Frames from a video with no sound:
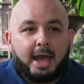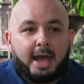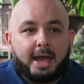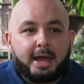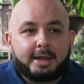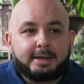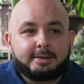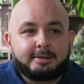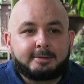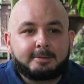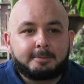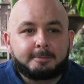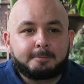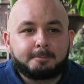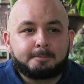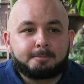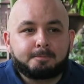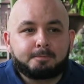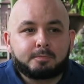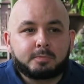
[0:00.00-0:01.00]
and,
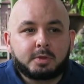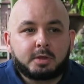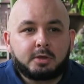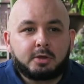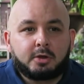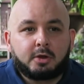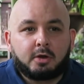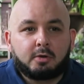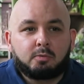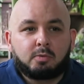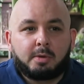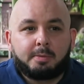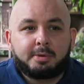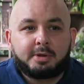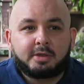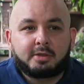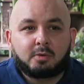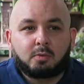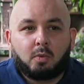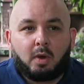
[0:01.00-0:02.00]
you know,
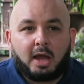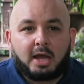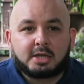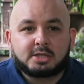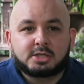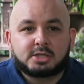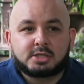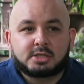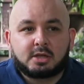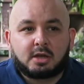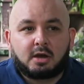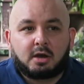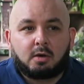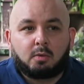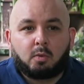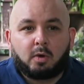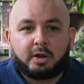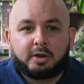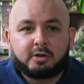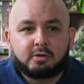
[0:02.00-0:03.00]
women in the West are
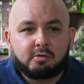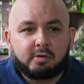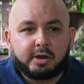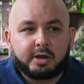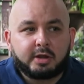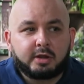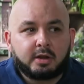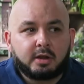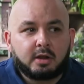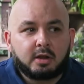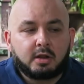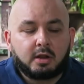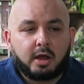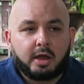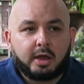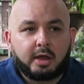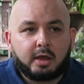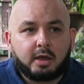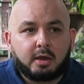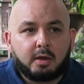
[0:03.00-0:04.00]
wondering,
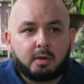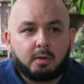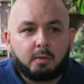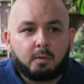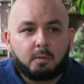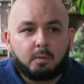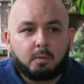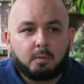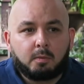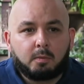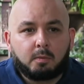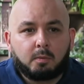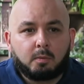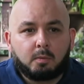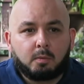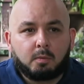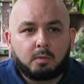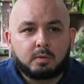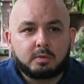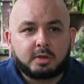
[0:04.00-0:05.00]
like,
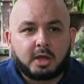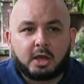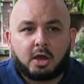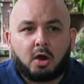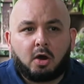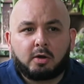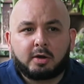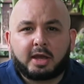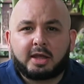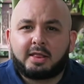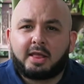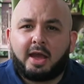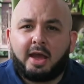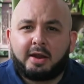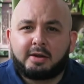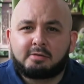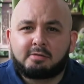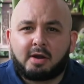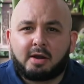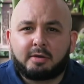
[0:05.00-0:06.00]
they can't get their
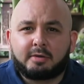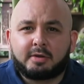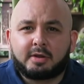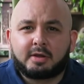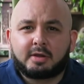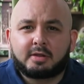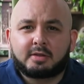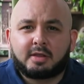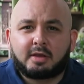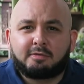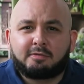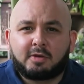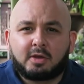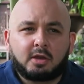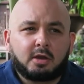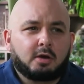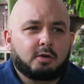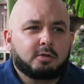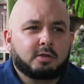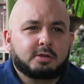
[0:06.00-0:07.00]
head around it. They
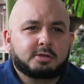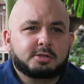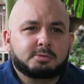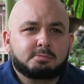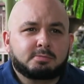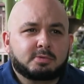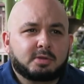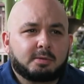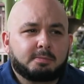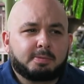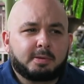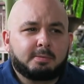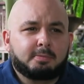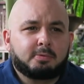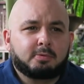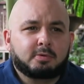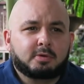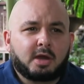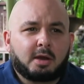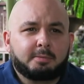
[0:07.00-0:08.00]
think, oh, that
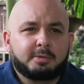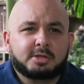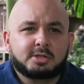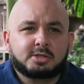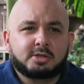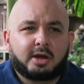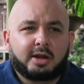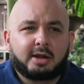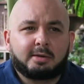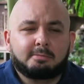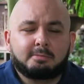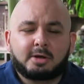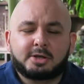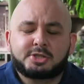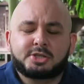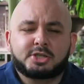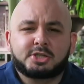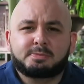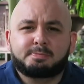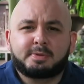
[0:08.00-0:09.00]
people coming to Thailand
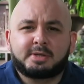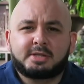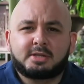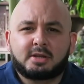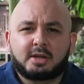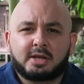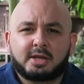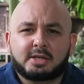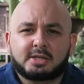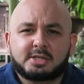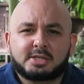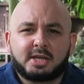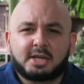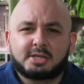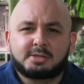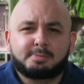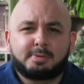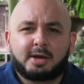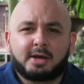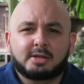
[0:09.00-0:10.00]
must just be like
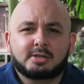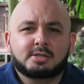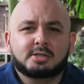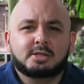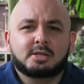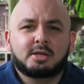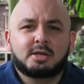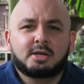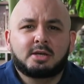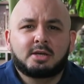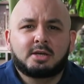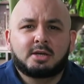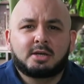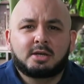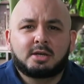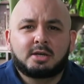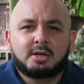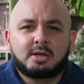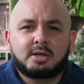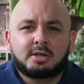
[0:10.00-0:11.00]
sexpats.
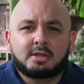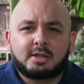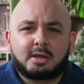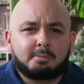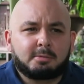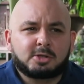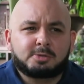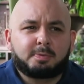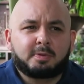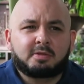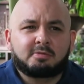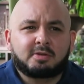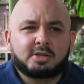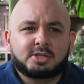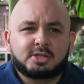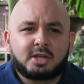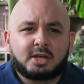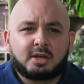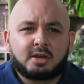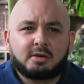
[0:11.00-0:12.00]
That must be the
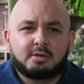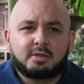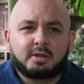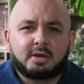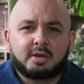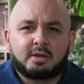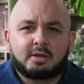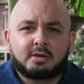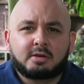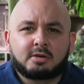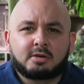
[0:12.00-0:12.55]
reason they go there.